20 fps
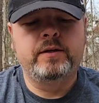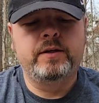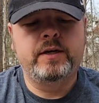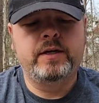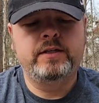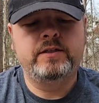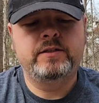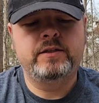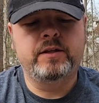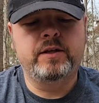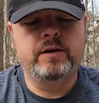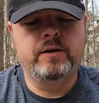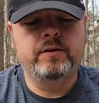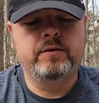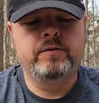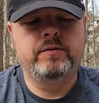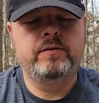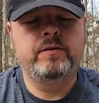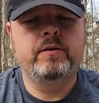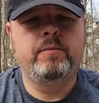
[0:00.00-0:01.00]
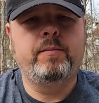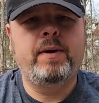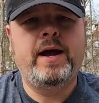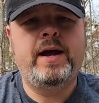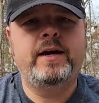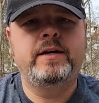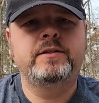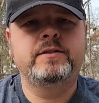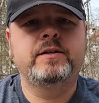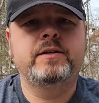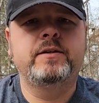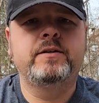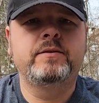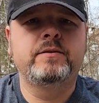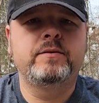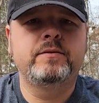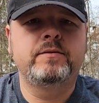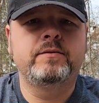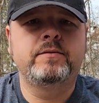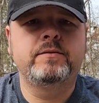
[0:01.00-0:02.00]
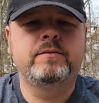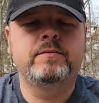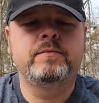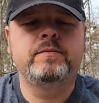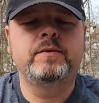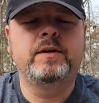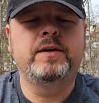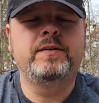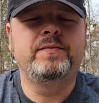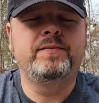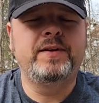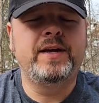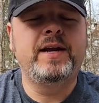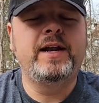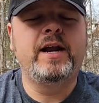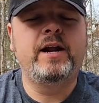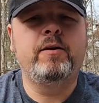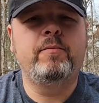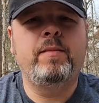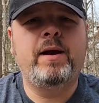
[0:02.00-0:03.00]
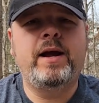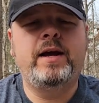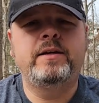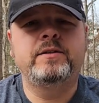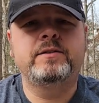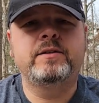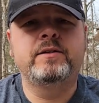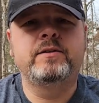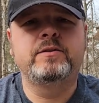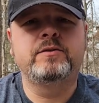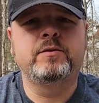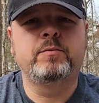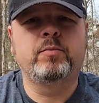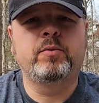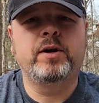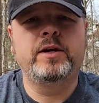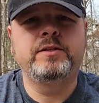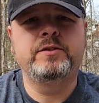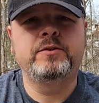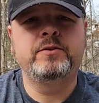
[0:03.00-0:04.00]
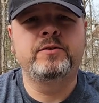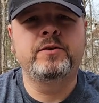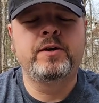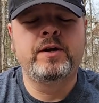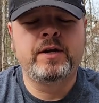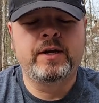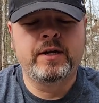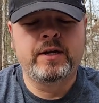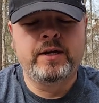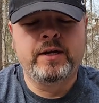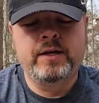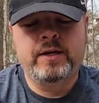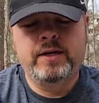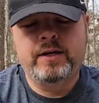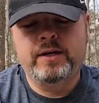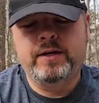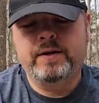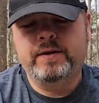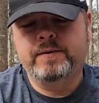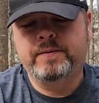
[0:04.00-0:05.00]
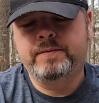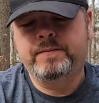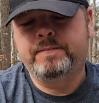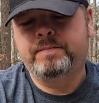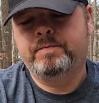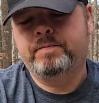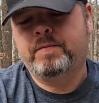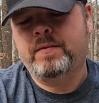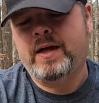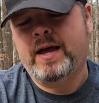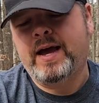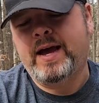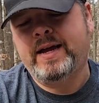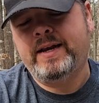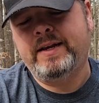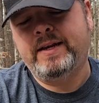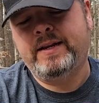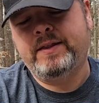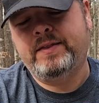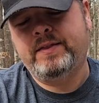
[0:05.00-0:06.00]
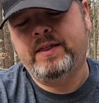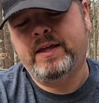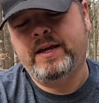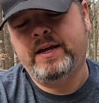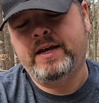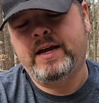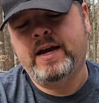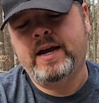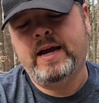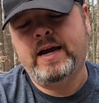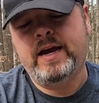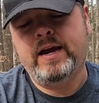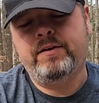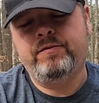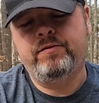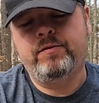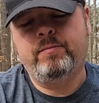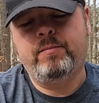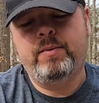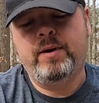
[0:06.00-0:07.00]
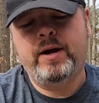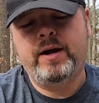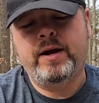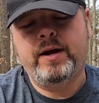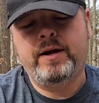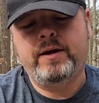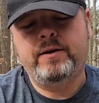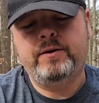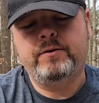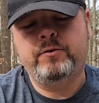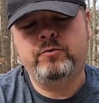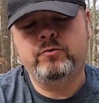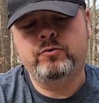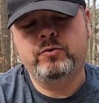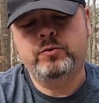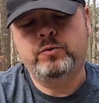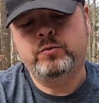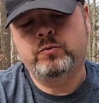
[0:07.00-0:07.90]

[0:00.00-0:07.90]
It's the mask, Dead Air mask suppressor. I think I have about,